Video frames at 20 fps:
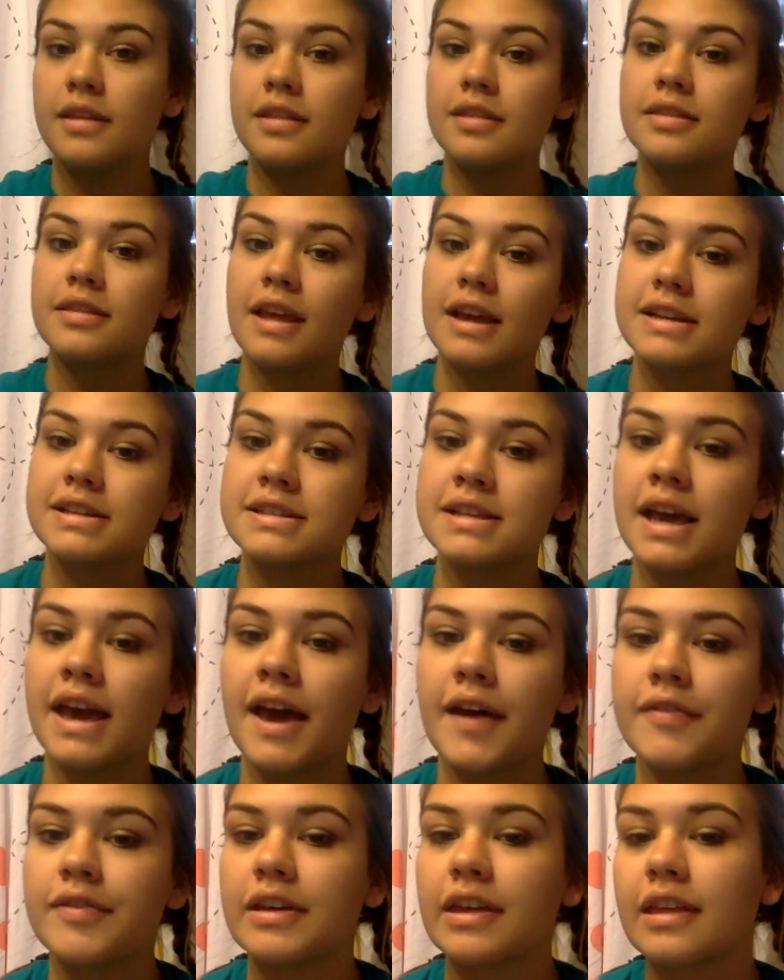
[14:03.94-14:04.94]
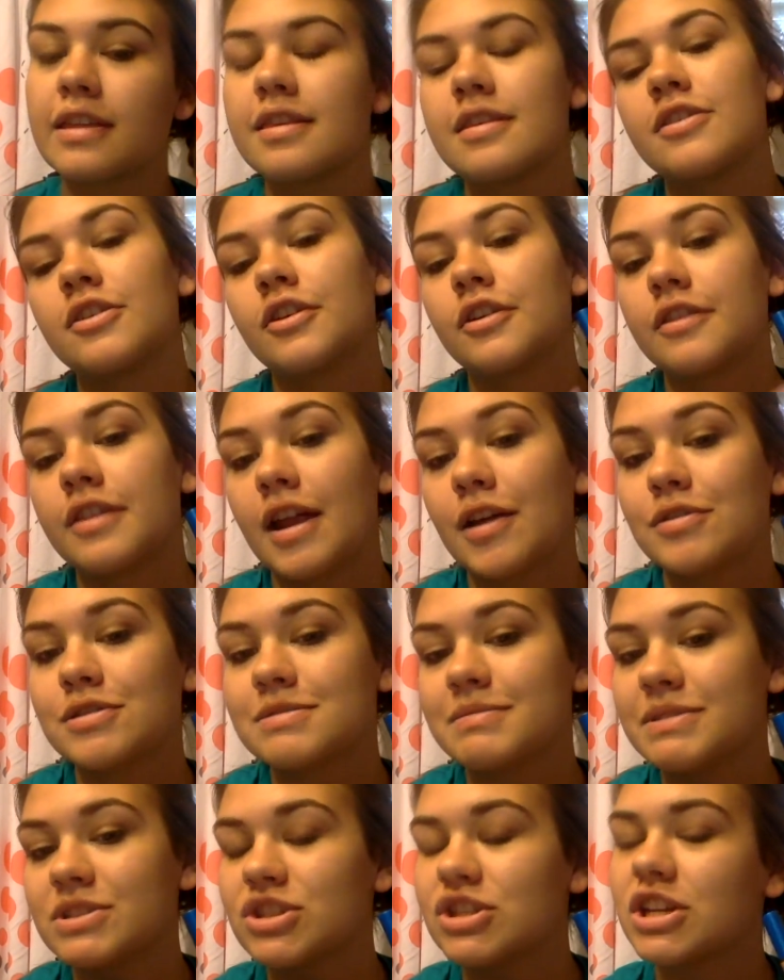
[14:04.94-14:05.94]
Next, I have the concealer that I was
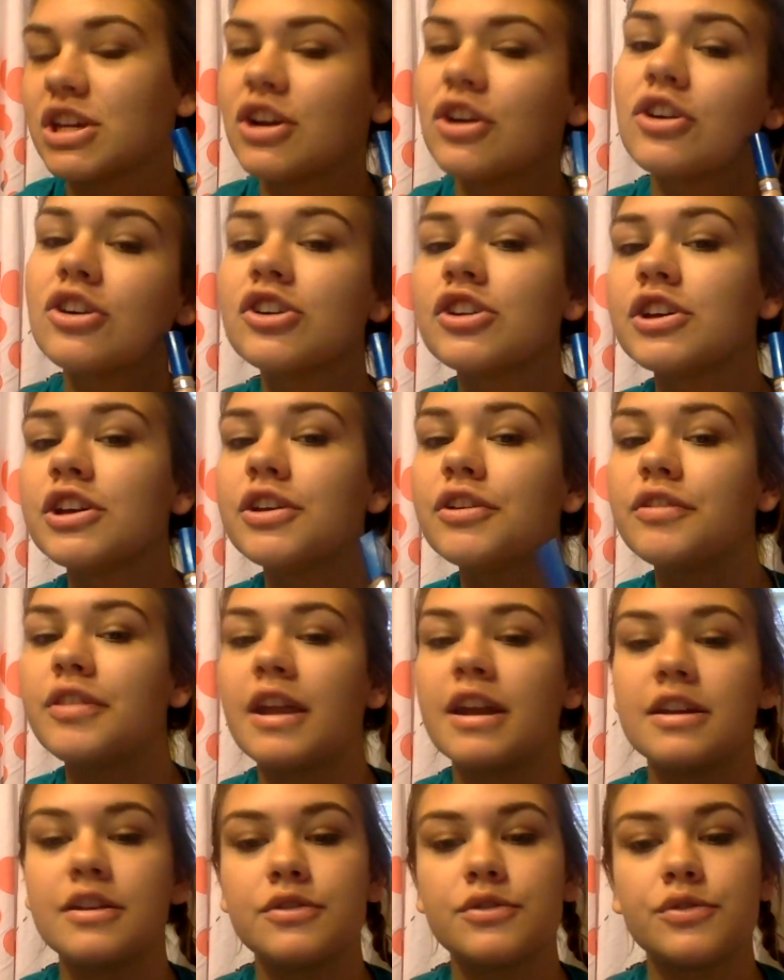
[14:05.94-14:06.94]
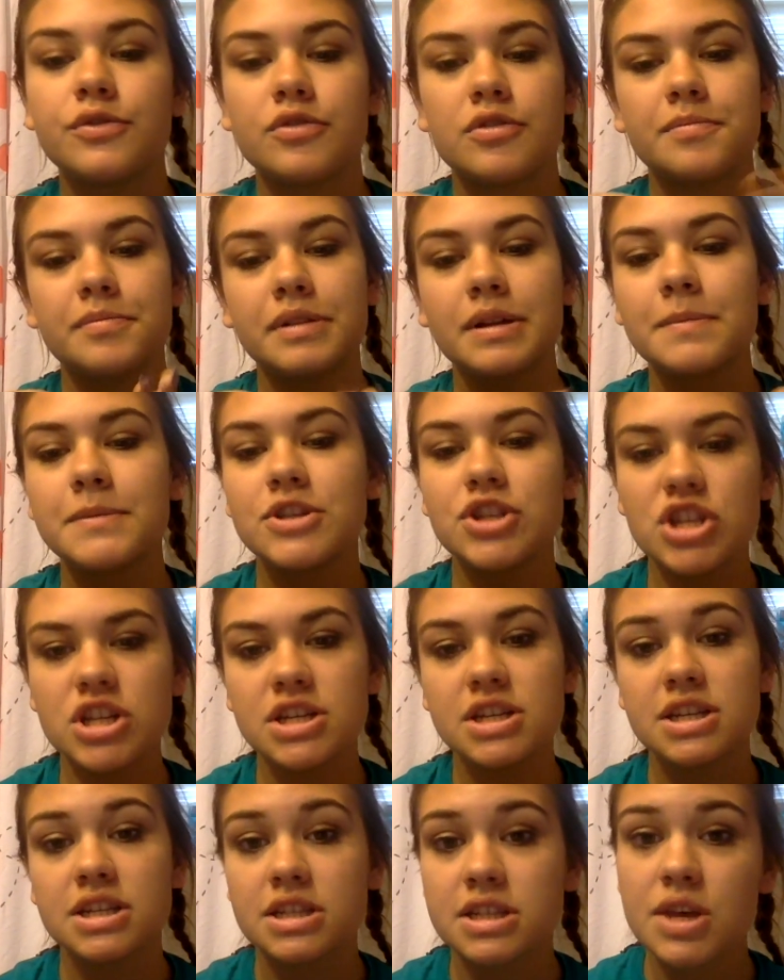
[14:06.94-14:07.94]
mentioning earlier that I use for
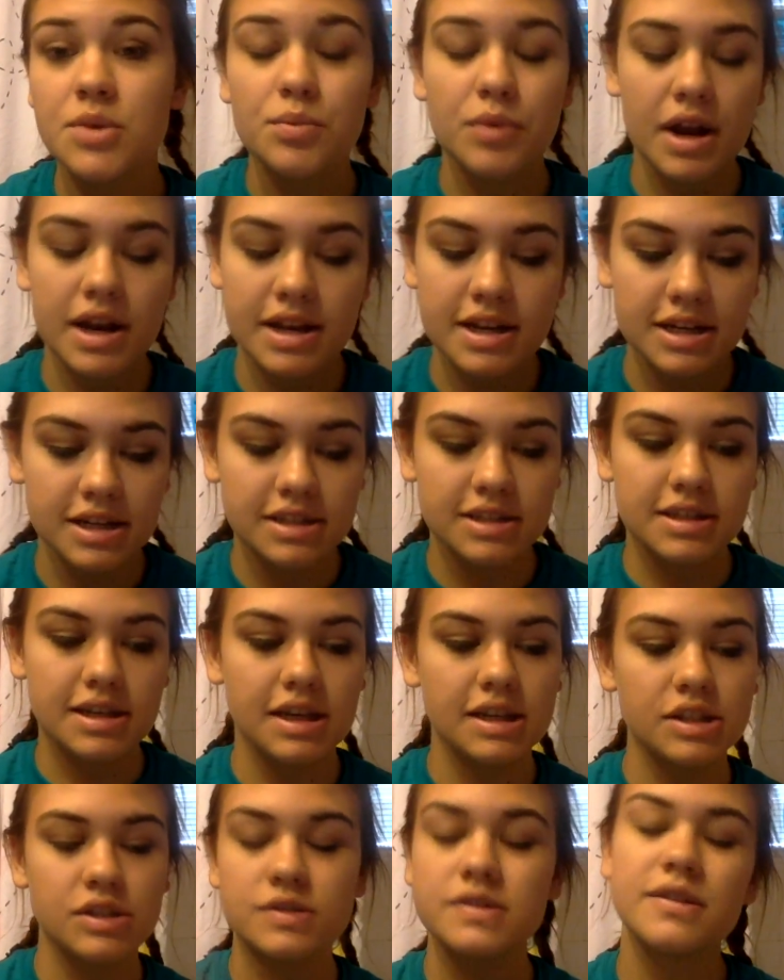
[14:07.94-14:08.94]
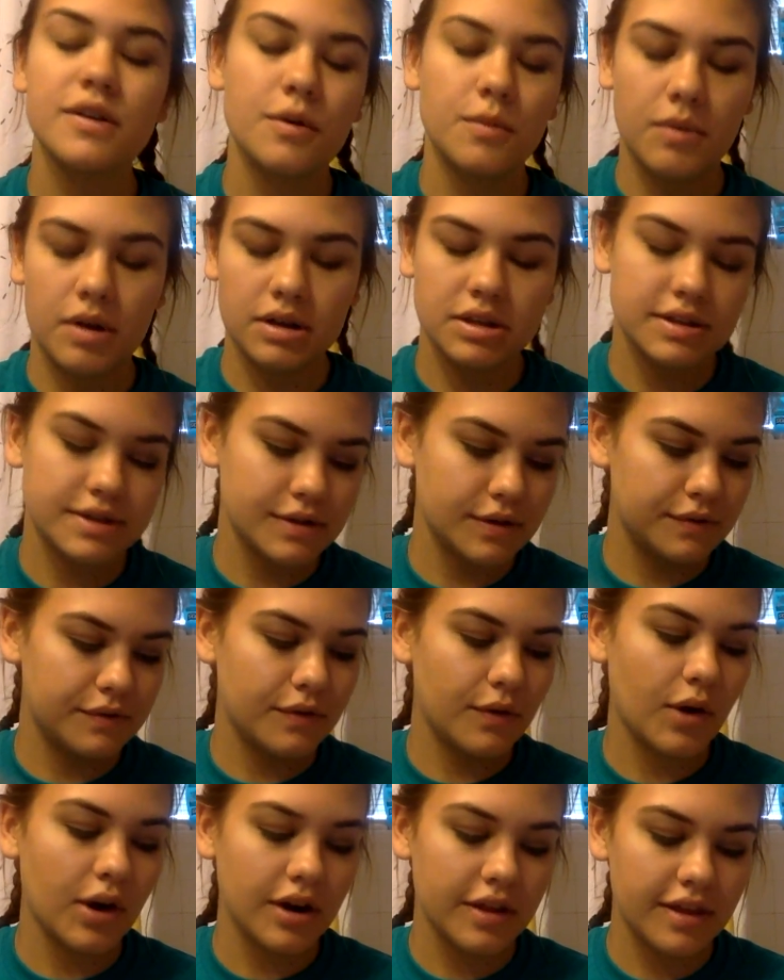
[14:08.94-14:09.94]
blemishes, redness, and so on and so
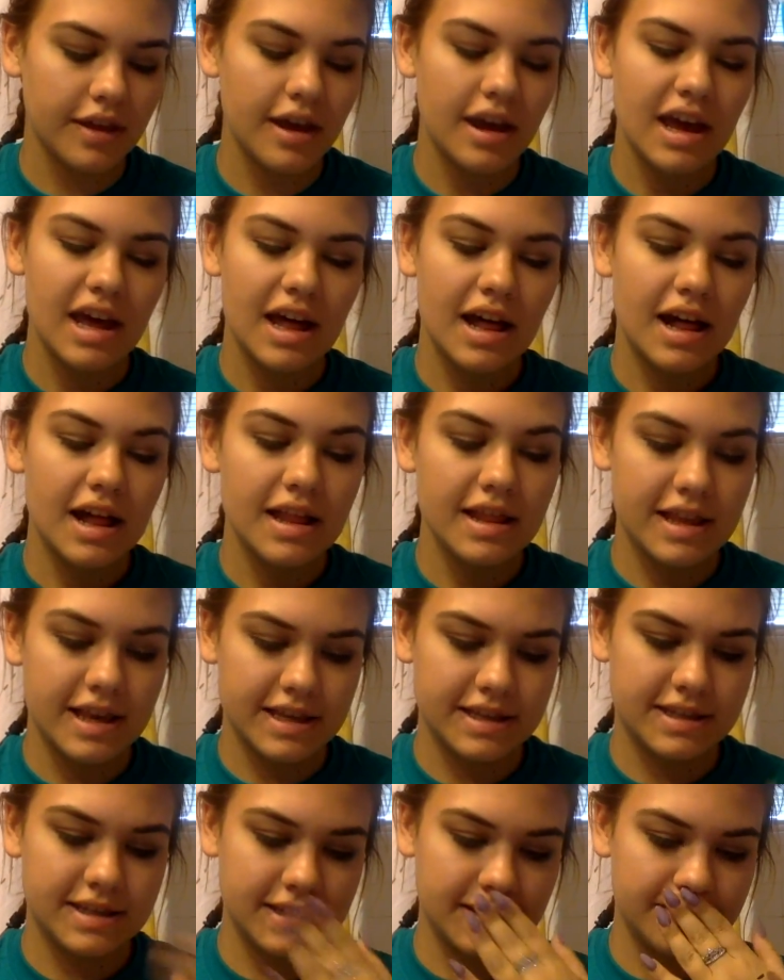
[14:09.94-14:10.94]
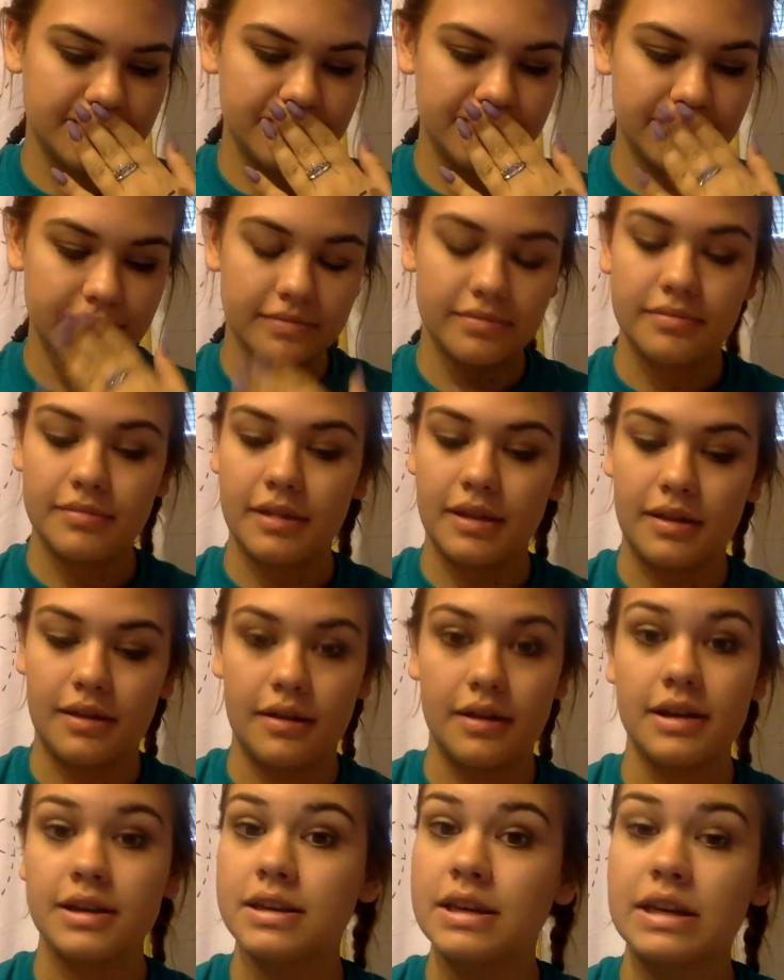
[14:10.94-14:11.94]
forth. This
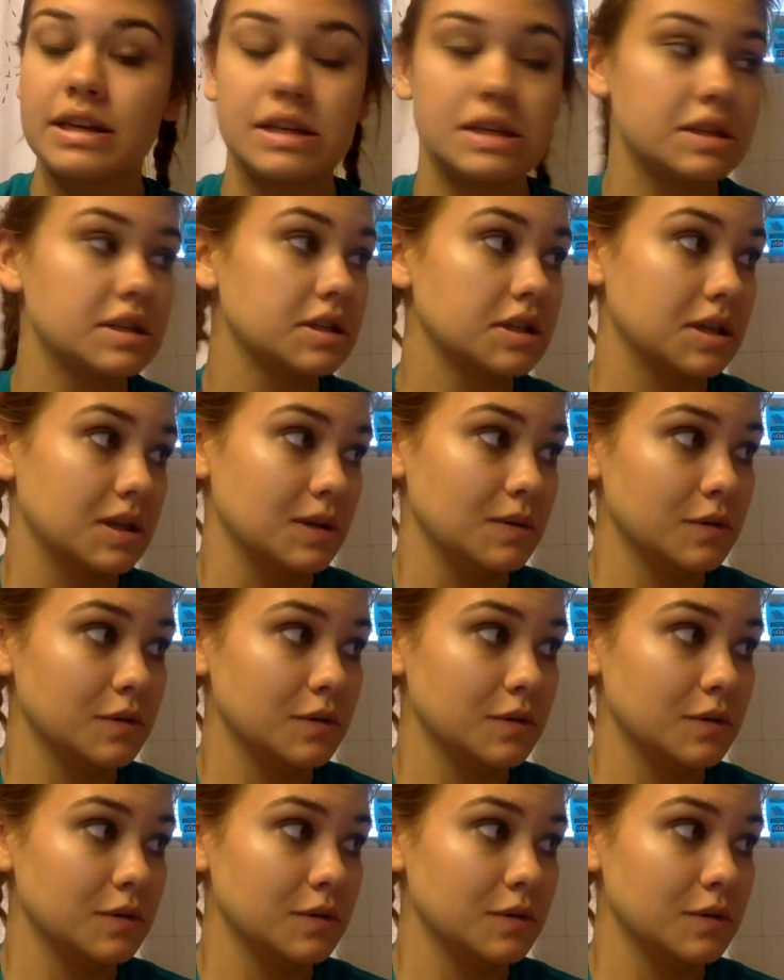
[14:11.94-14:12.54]
is